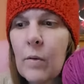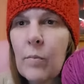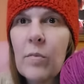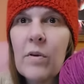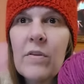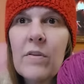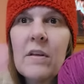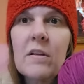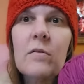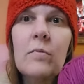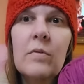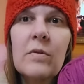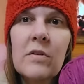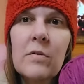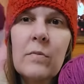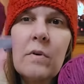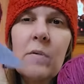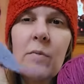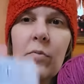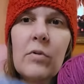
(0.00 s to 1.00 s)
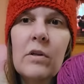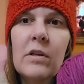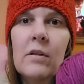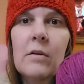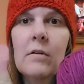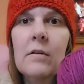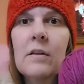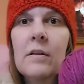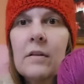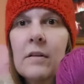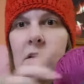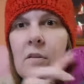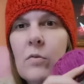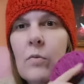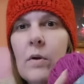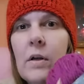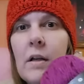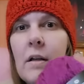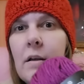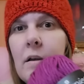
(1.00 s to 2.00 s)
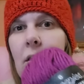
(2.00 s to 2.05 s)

But this one's way prettier than this one.